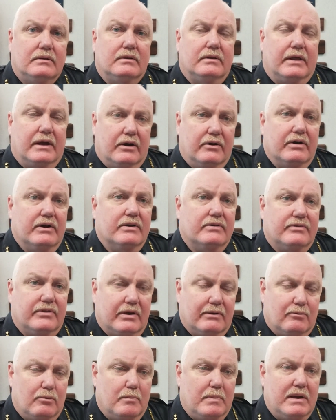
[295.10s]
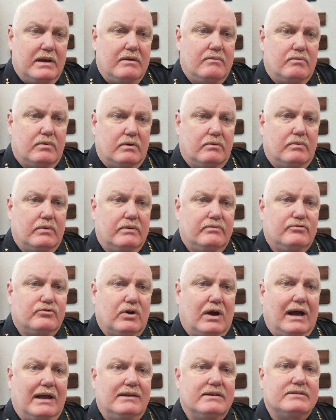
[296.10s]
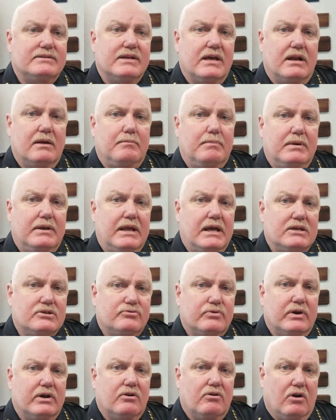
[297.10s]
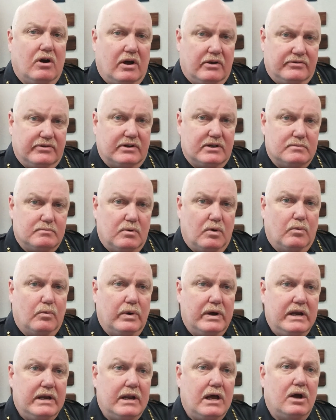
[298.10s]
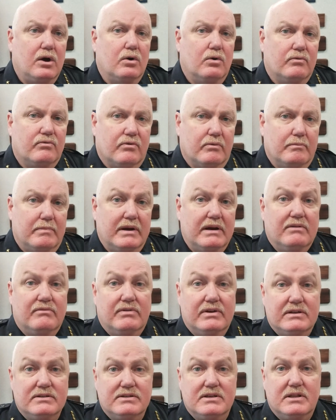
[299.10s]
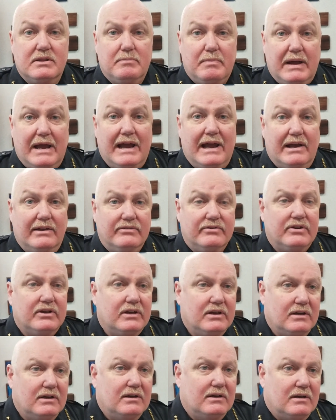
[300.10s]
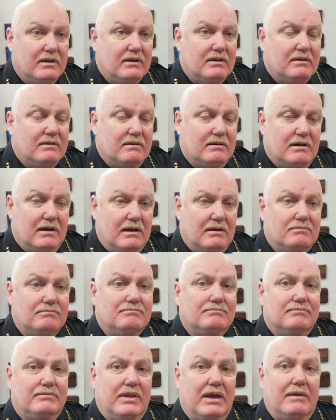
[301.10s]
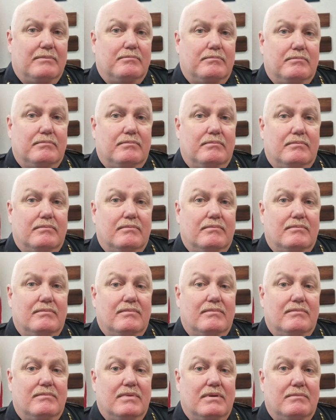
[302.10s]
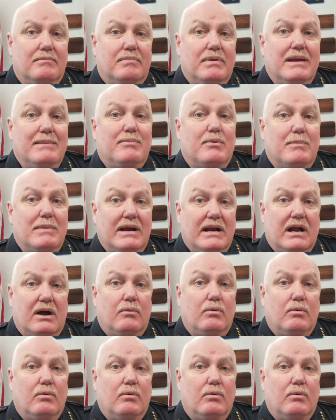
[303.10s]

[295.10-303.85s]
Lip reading: There will be, when we've tried to set up pedestrian crossings, but we know from big events in the past that people may not